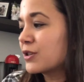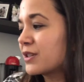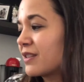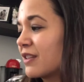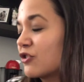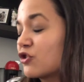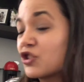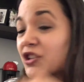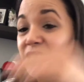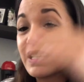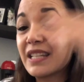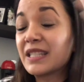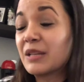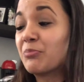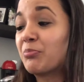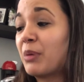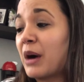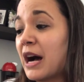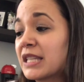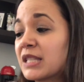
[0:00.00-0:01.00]
that just is
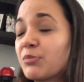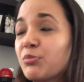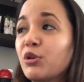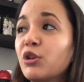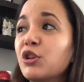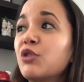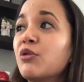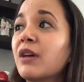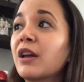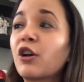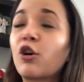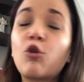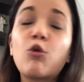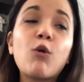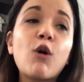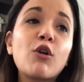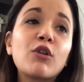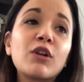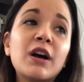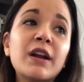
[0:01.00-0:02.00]
impossible. You get a
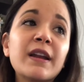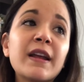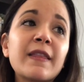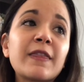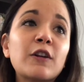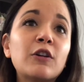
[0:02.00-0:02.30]
quote on it.